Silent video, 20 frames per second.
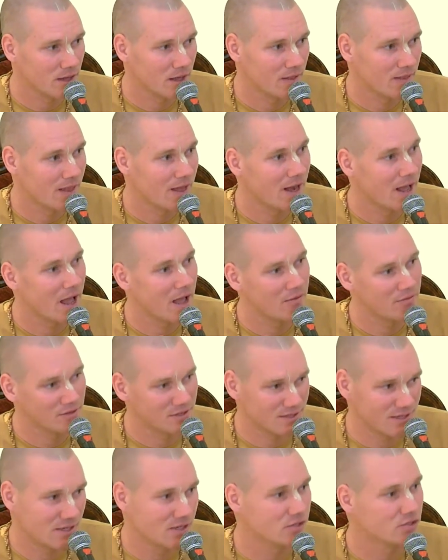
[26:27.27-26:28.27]
that have
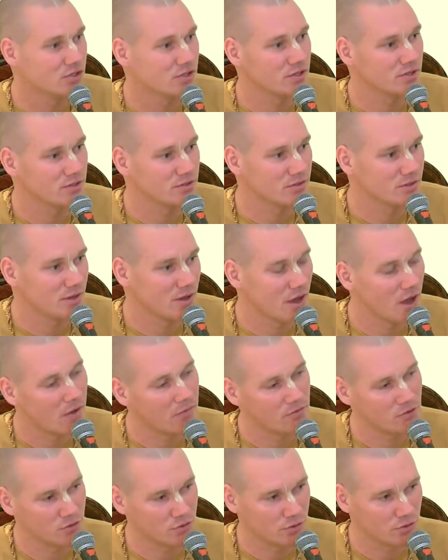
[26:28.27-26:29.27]
tinges of
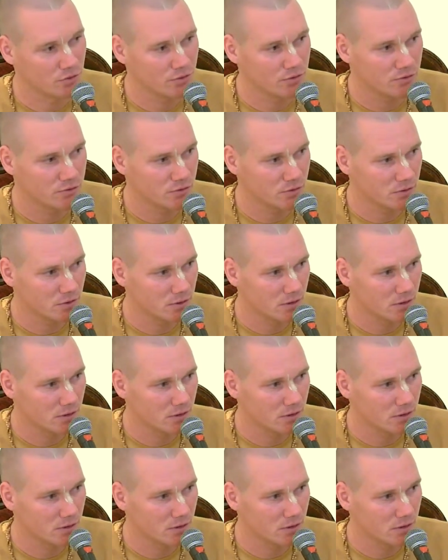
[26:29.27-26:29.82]
truths